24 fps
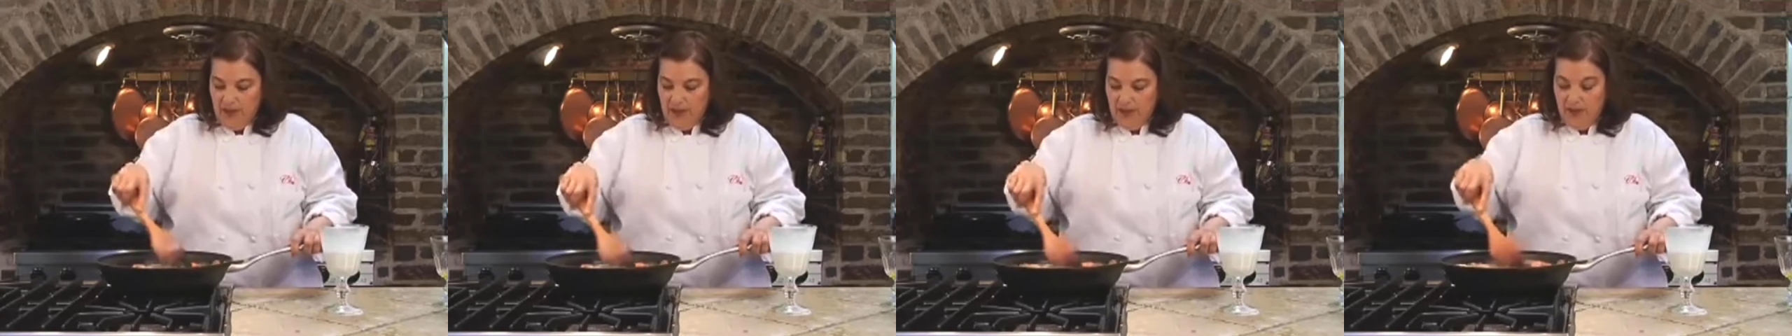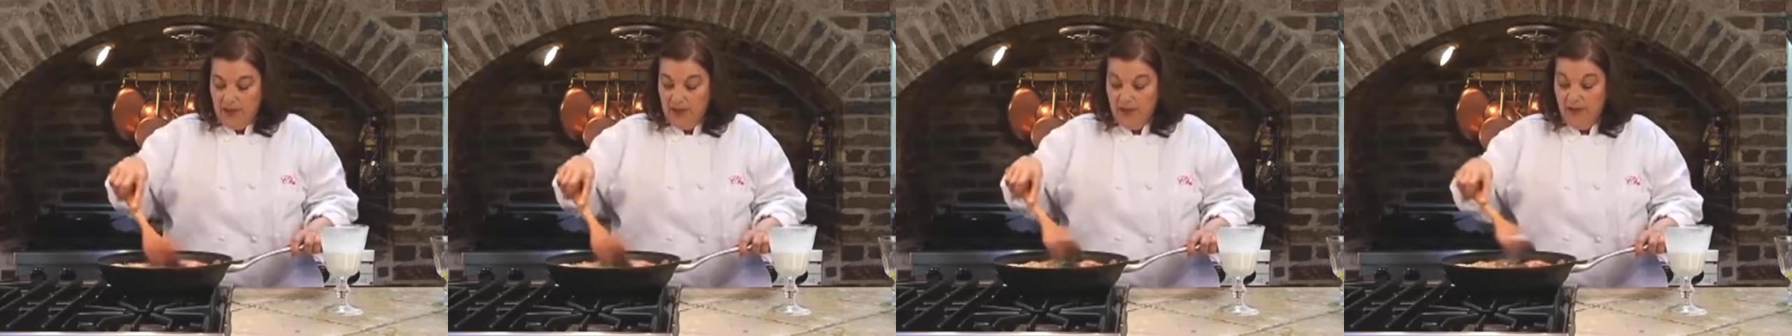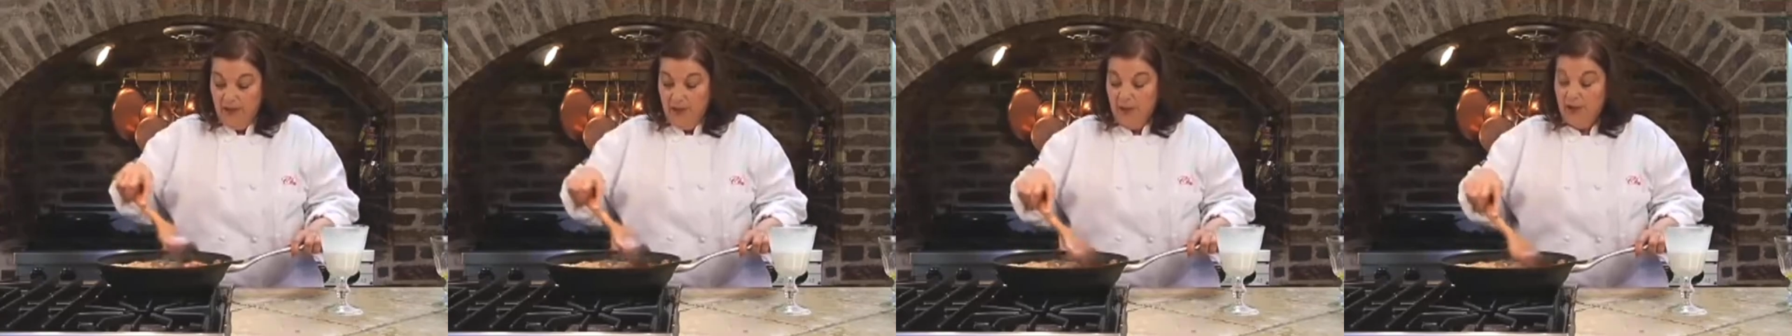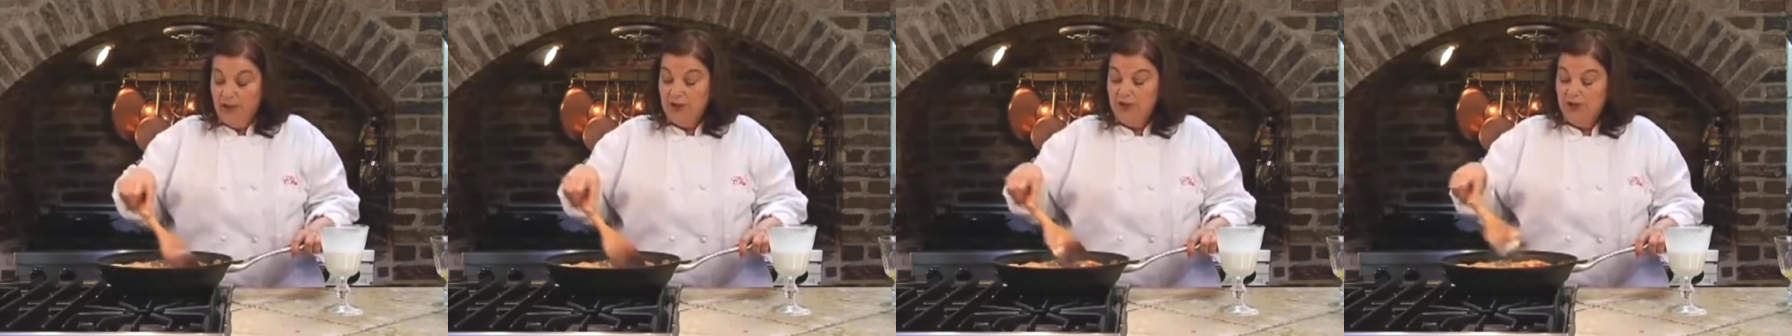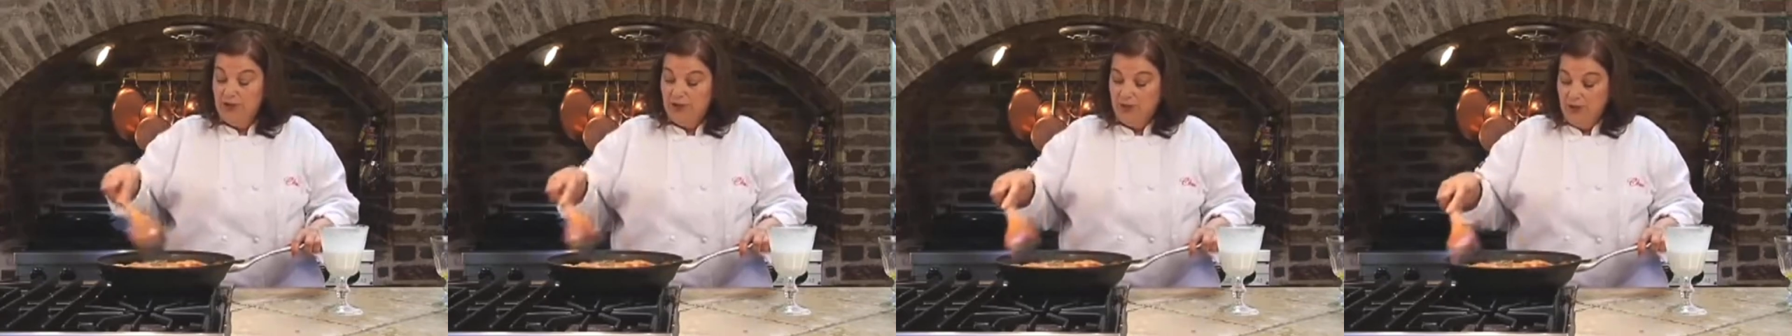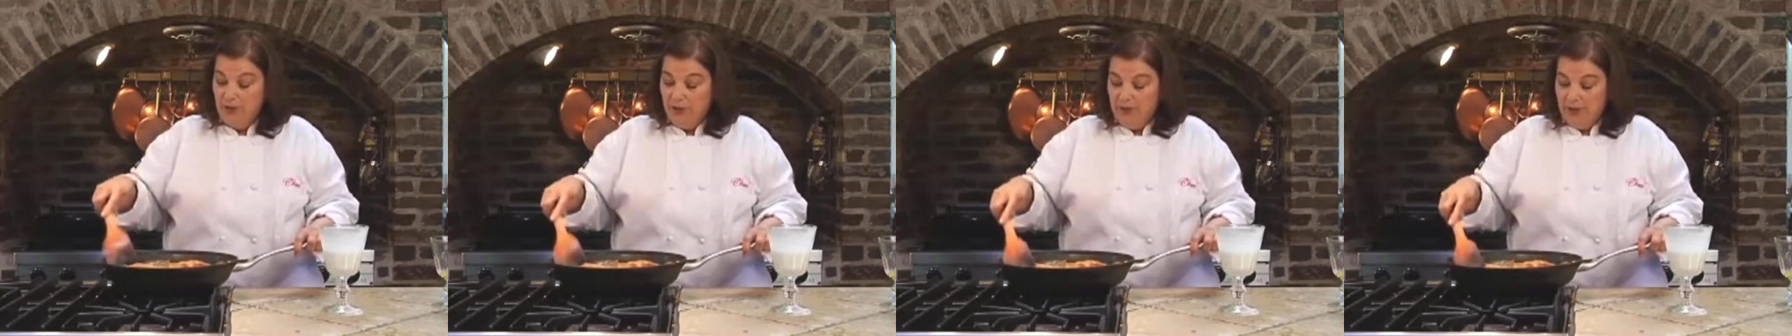The
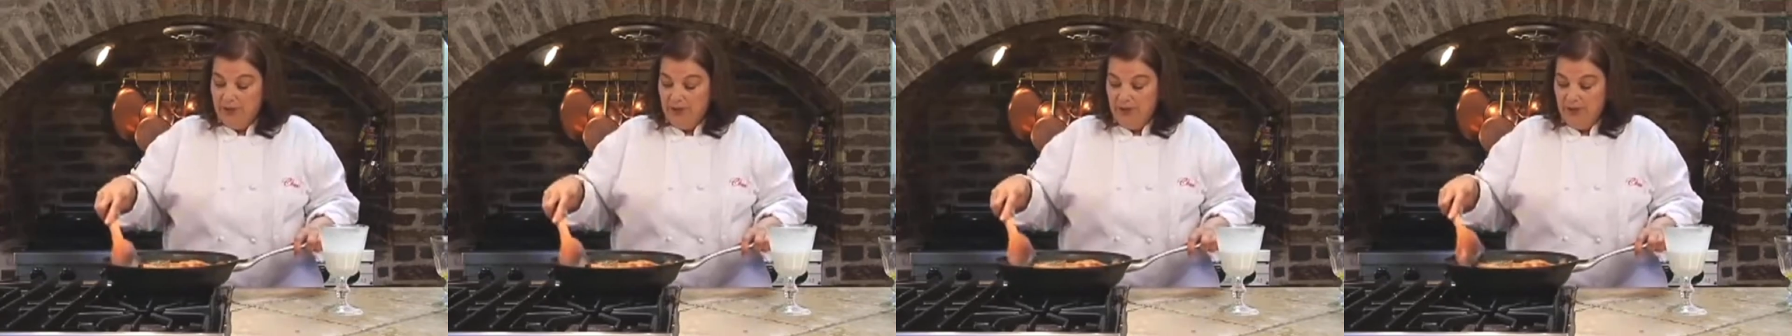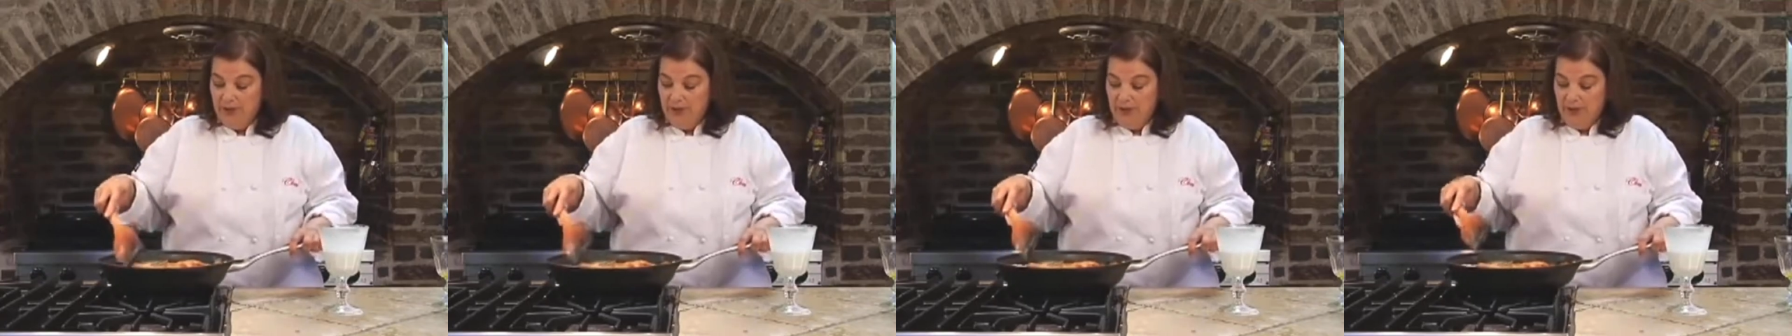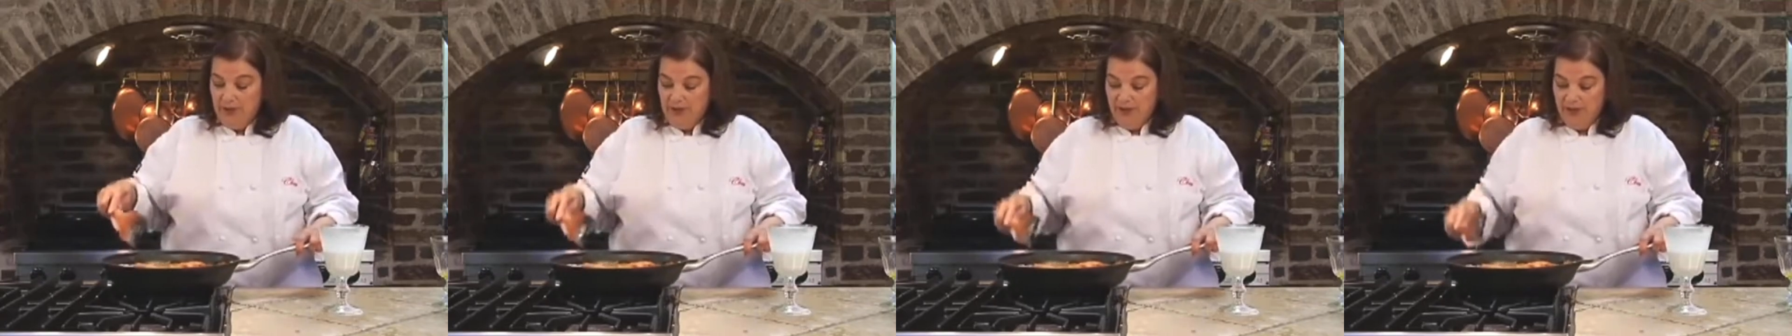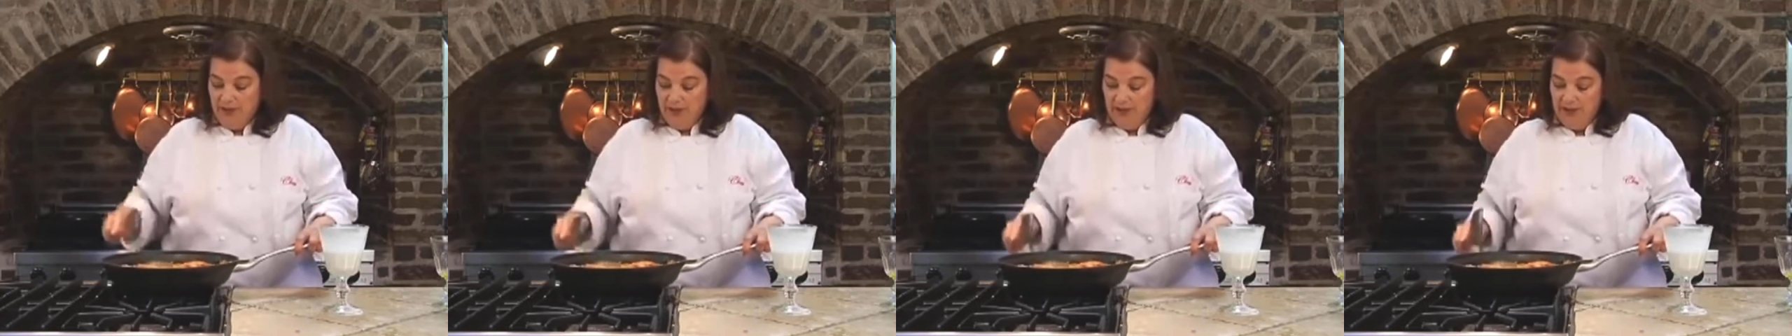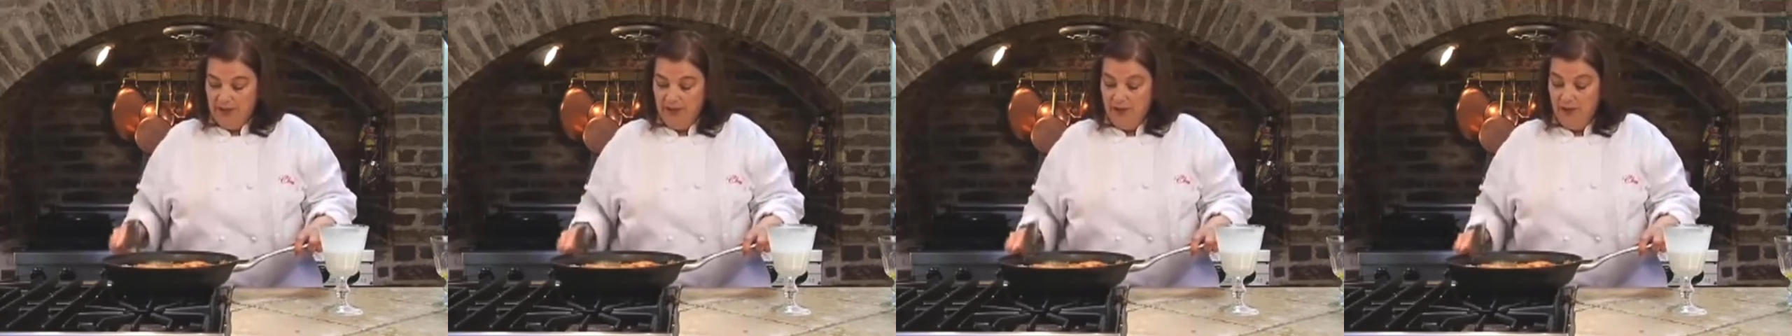original recipe for this